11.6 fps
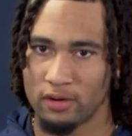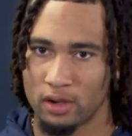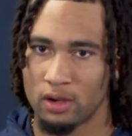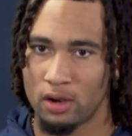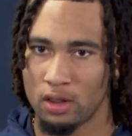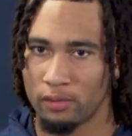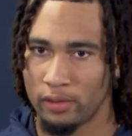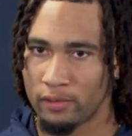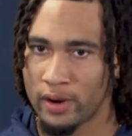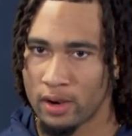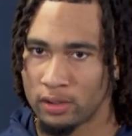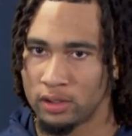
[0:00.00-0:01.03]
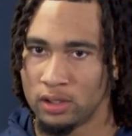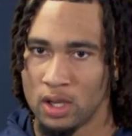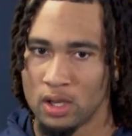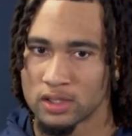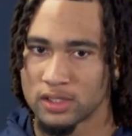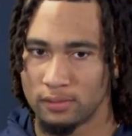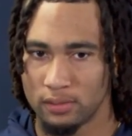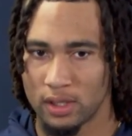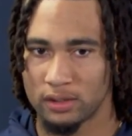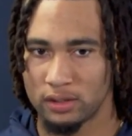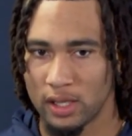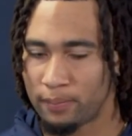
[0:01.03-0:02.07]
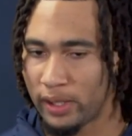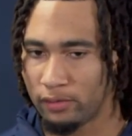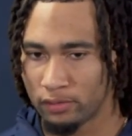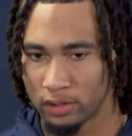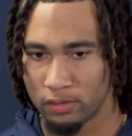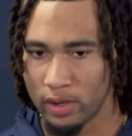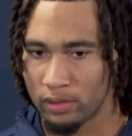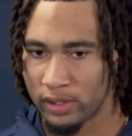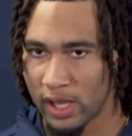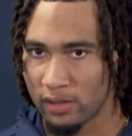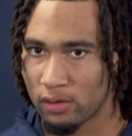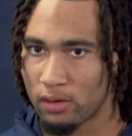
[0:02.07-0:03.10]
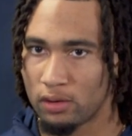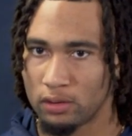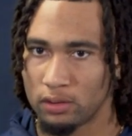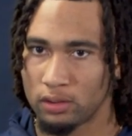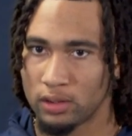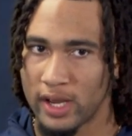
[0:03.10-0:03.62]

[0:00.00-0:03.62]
All the way around, and they played really well together all